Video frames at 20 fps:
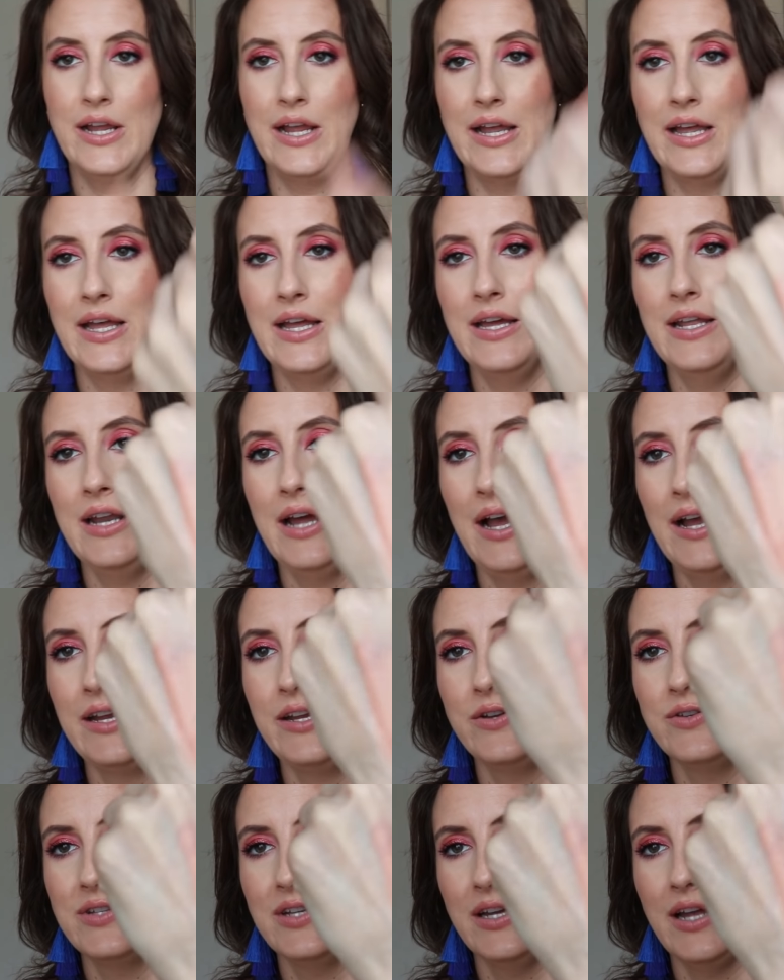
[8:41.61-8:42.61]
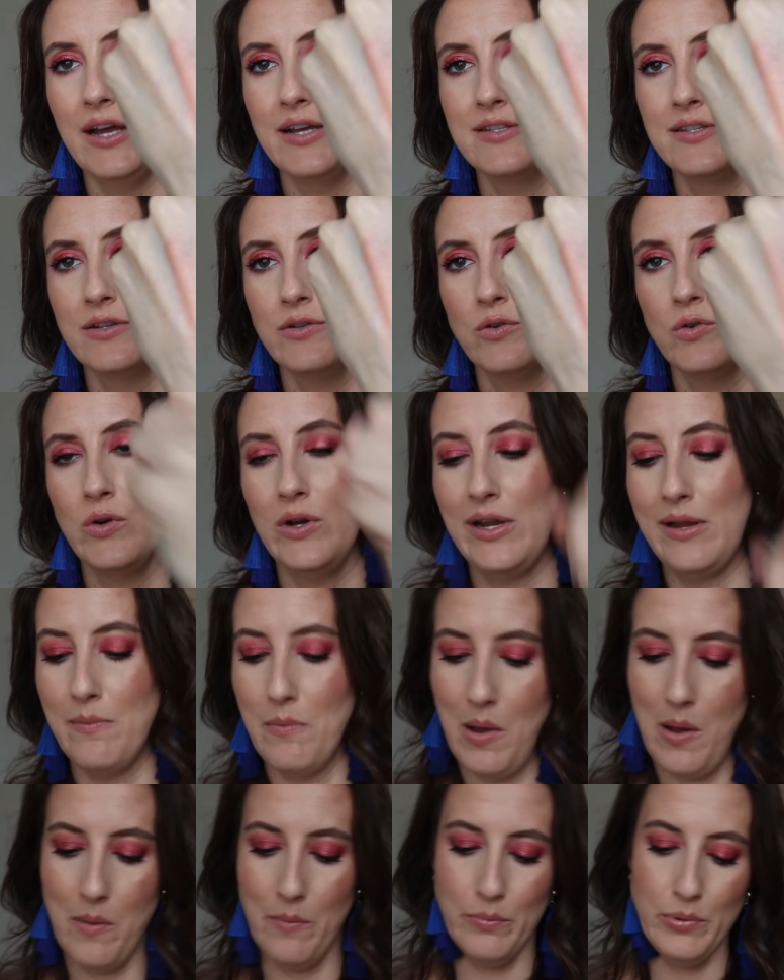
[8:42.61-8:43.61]
and I use it as a
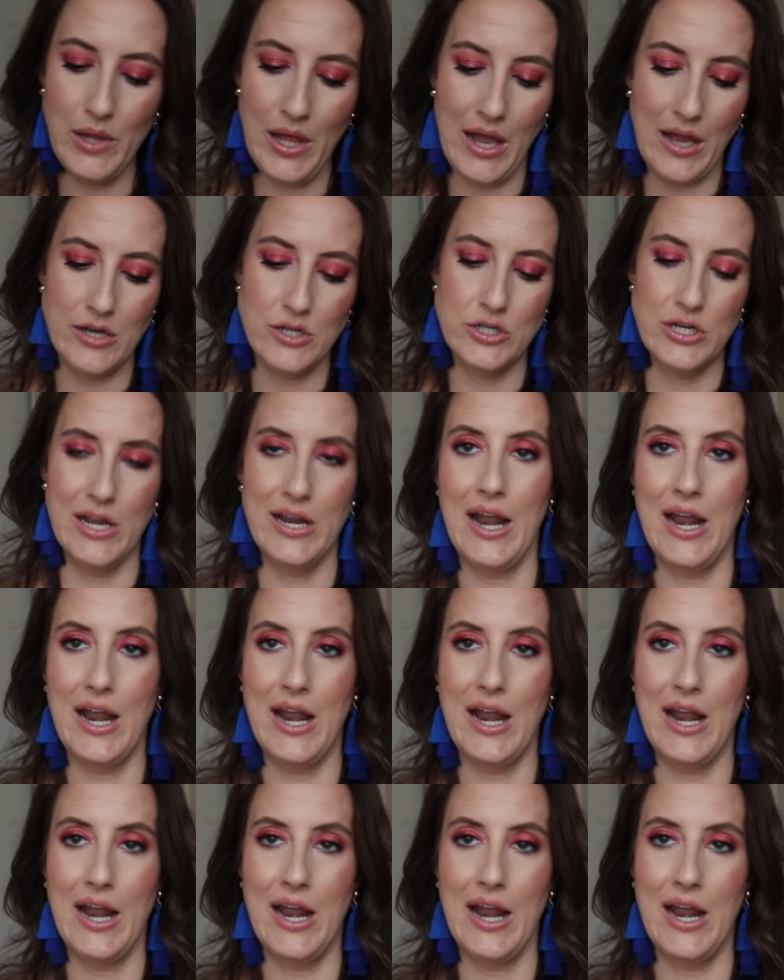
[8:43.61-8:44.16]
cream blush,